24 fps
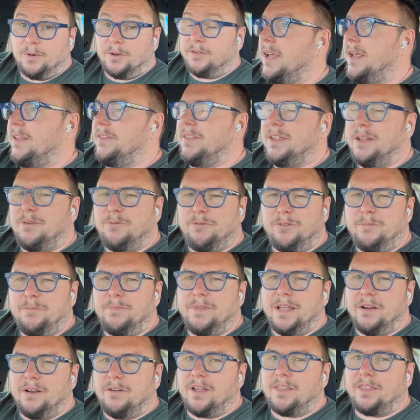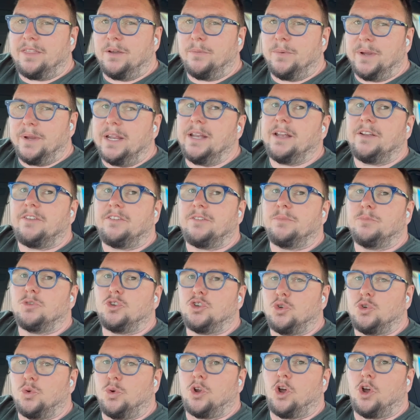And then from there, I think we get into some
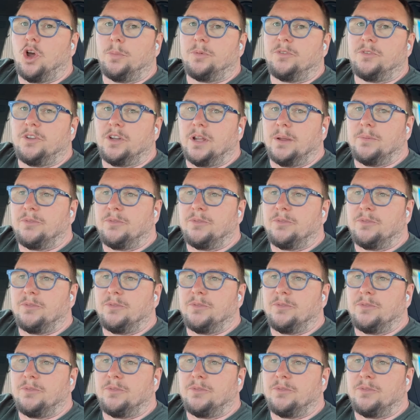short hop stuff.